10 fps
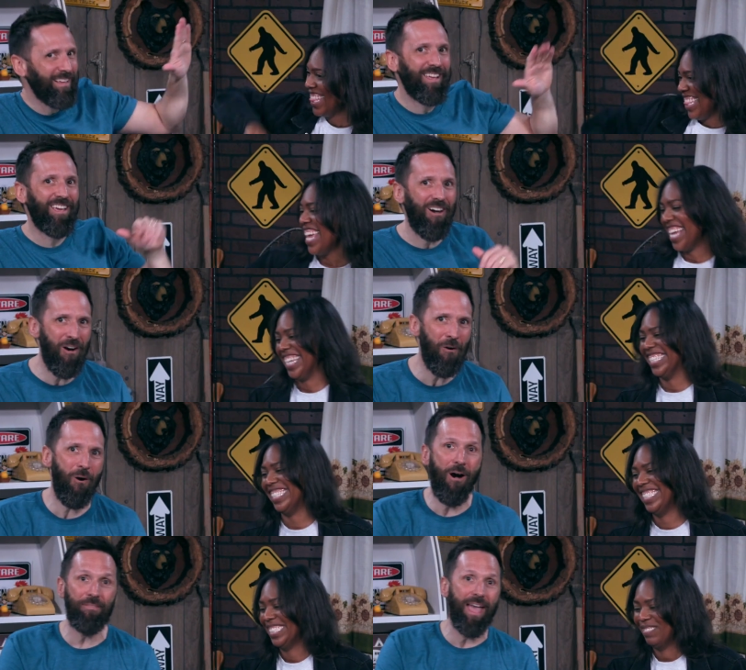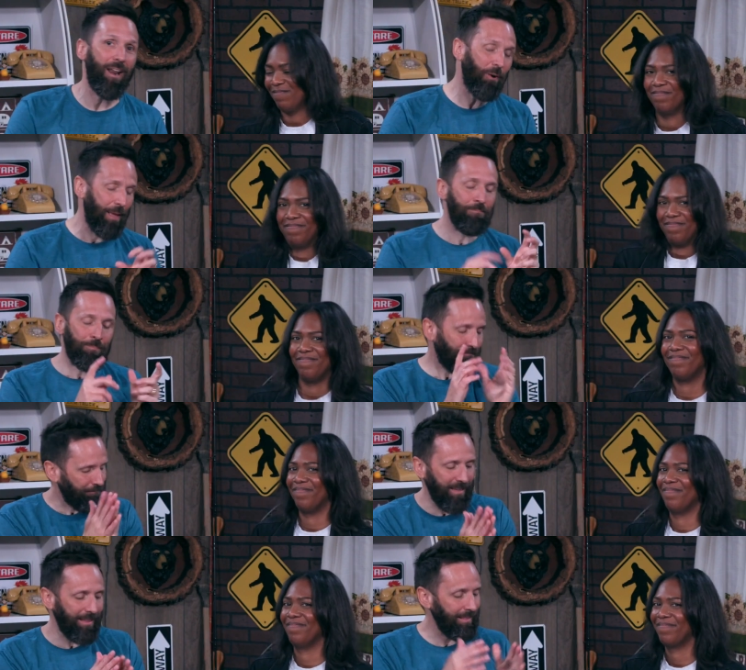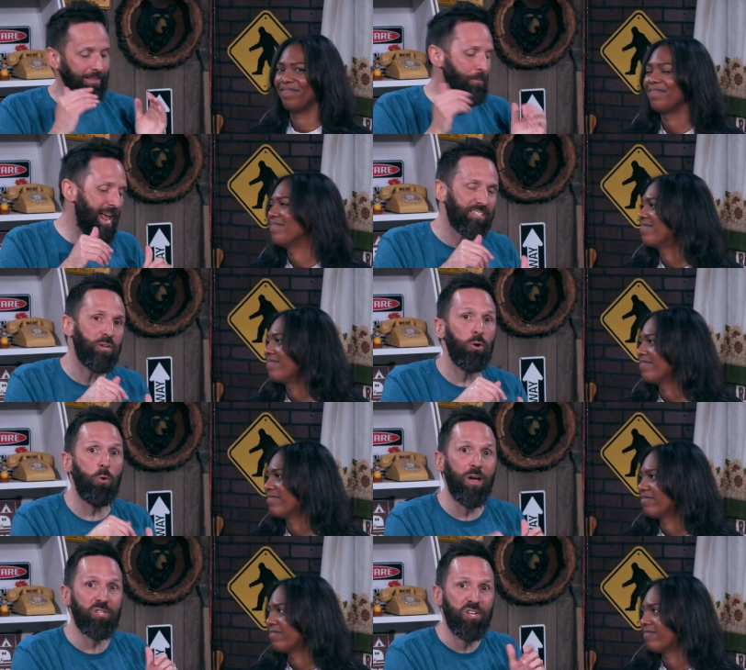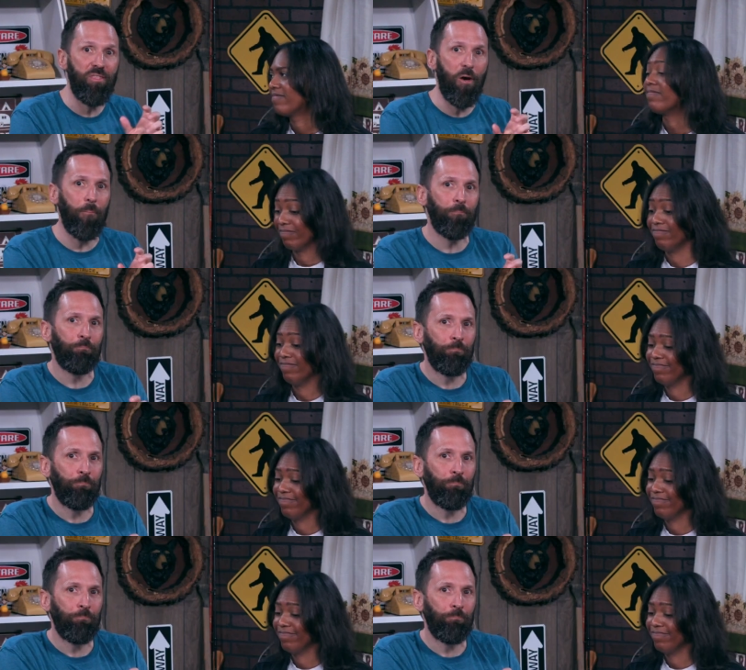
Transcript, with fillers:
Speaker 1: to go on that. Okay, let me ask you a question though.